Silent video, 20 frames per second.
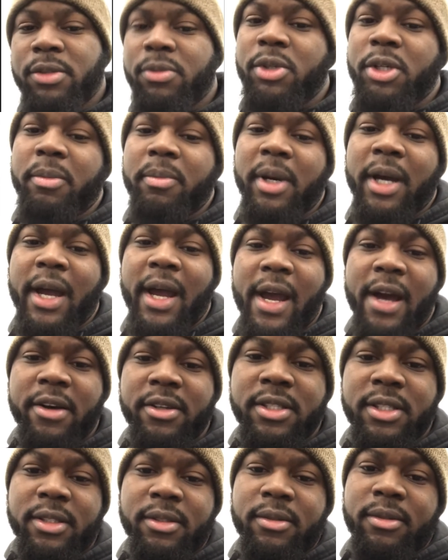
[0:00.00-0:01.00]
You want to buy a
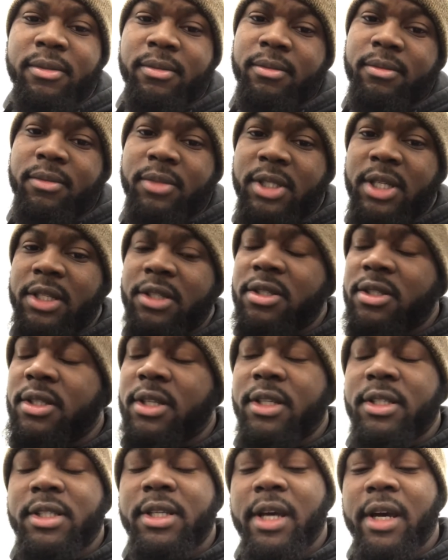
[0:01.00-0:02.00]
house such
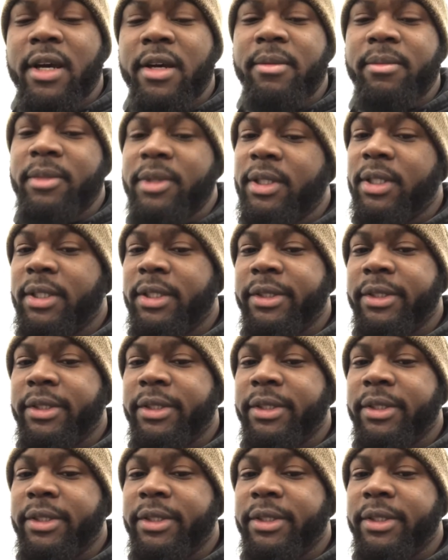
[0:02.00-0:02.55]
and such time.